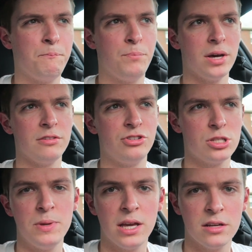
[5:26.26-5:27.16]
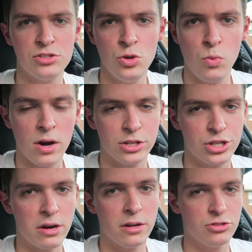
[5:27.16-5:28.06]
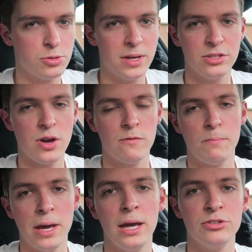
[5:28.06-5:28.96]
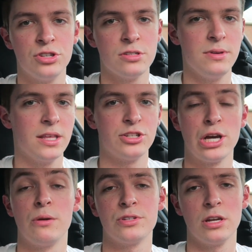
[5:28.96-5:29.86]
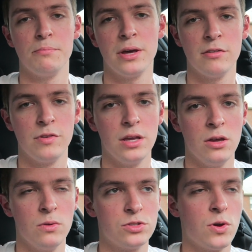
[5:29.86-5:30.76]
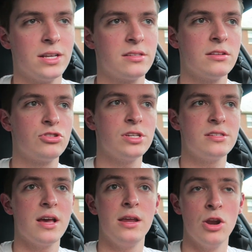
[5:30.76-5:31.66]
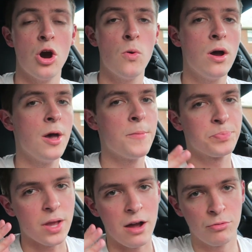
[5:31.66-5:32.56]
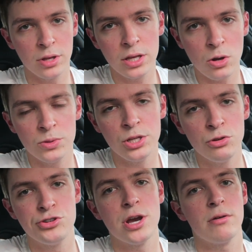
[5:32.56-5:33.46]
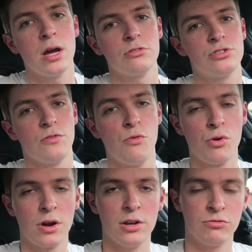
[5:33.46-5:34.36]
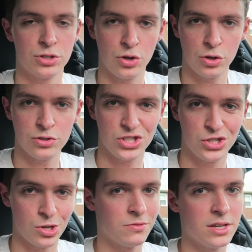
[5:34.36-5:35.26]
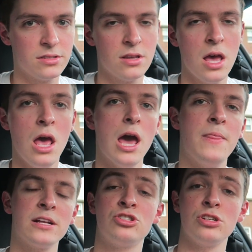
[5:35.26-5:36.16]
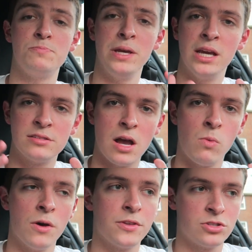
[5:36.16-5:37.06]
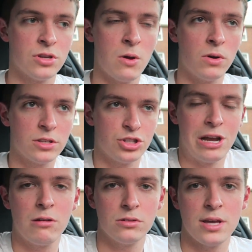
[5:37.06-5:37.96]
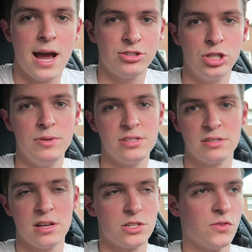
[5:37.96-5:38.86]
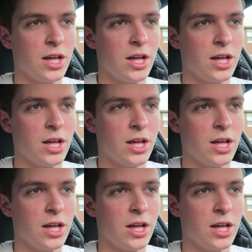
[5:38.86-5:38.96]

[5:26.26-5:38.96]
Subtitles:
But just because you want a shout out, just because you have a page, doesn't mean that a shout out's gonna benefit you. And so I essentially say no. I really only do shout outs for a returned service, and that's just because I want the shout out to actually be successful.